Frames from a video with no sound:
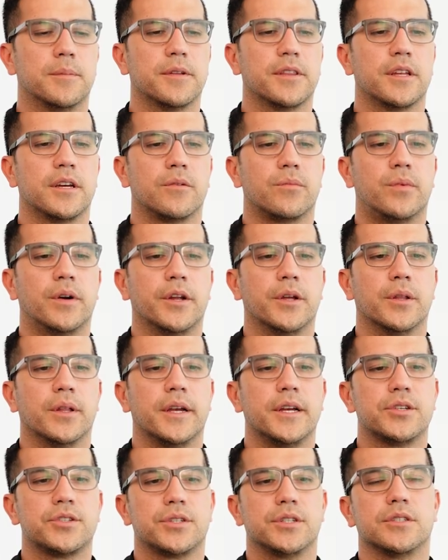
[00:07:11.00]
of the
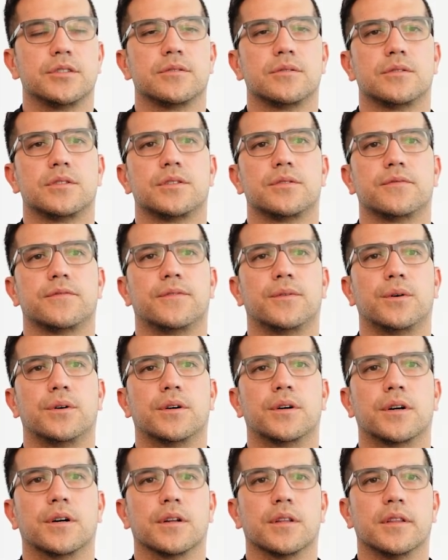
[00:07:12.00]
regulations
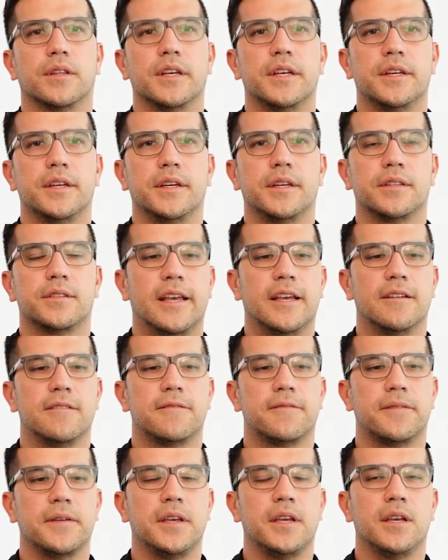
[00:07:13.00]
for these
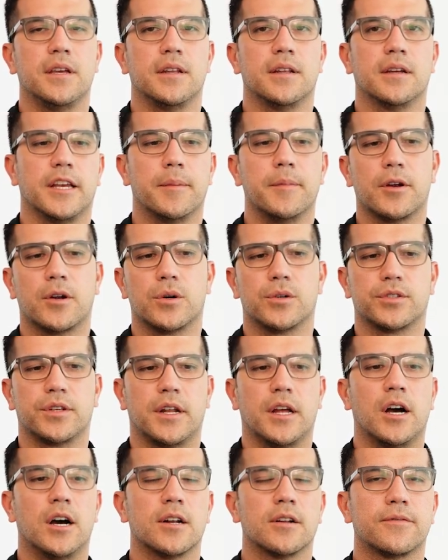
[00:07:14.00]
in-feed chemicals
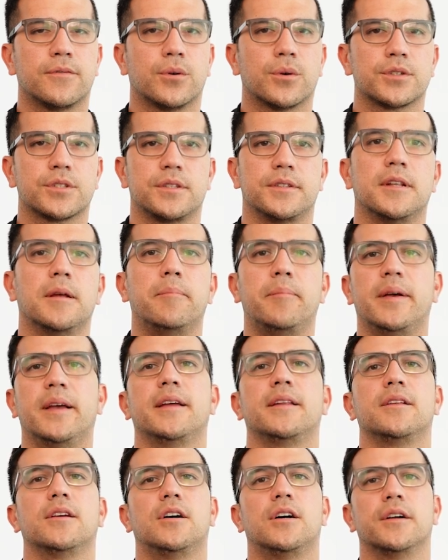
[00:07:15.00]
and ionophores
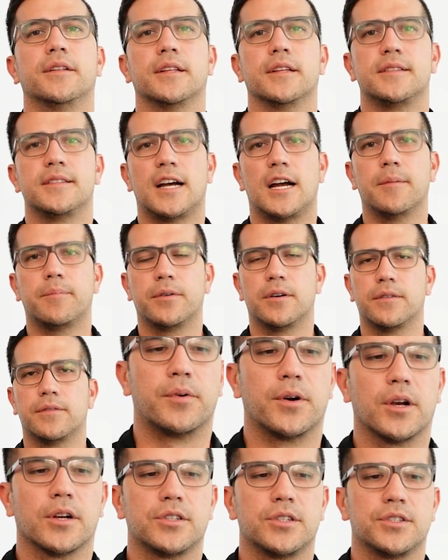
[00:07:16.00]
depend on the type of
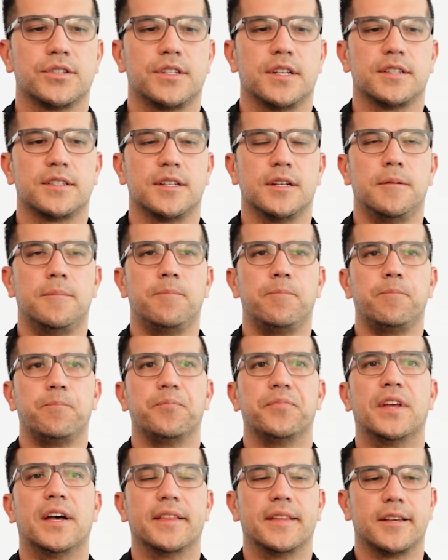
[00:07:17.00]
production system
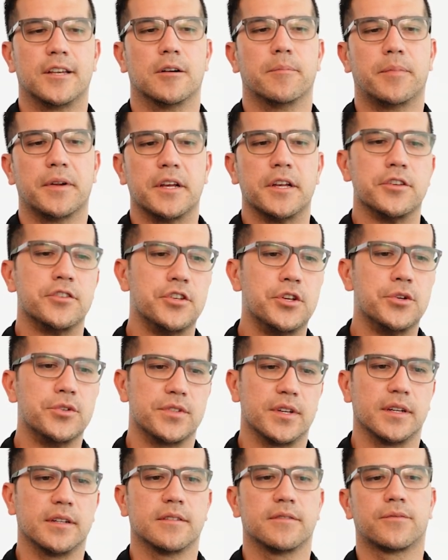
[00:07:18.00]
that the company is
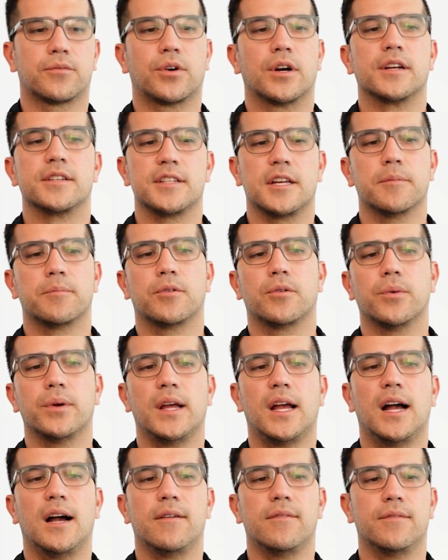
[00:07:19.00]
using. For example, we
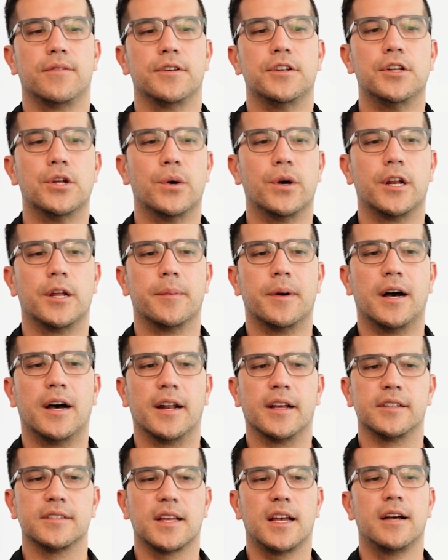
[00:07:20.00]
have no
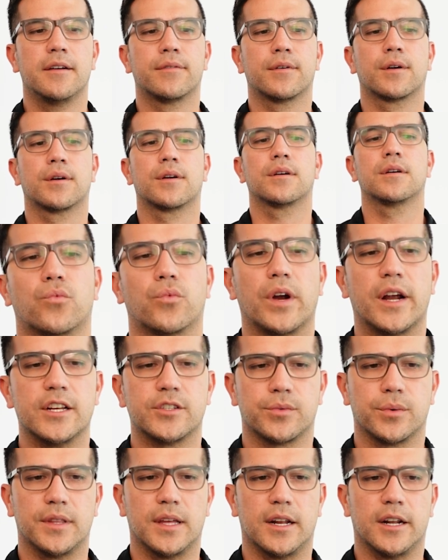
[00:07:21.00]
antibiotics ever,
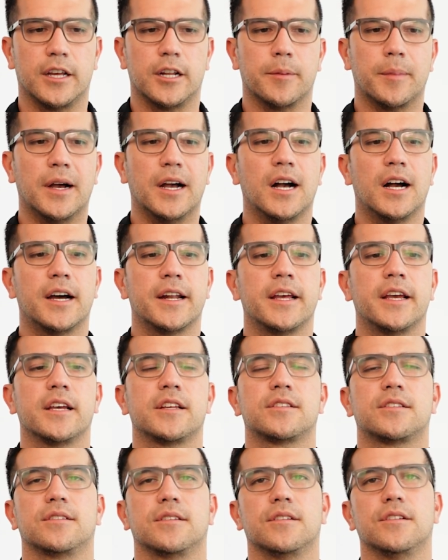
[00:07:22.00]
raised without
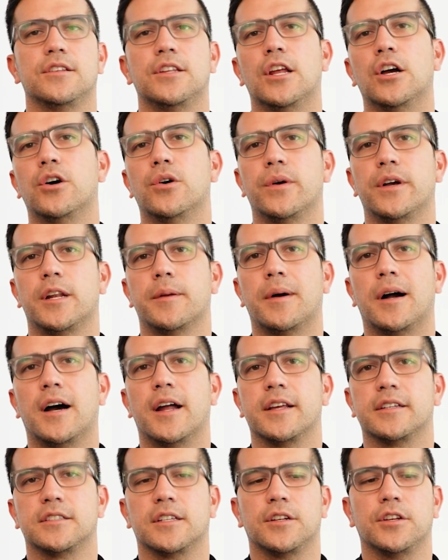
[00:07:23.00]
antibiotics, no
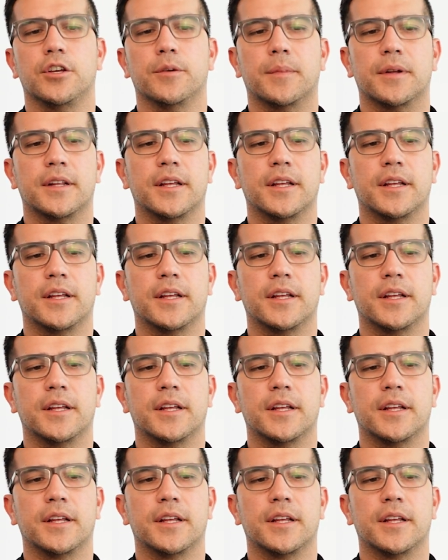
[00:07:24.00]
antibiotics in human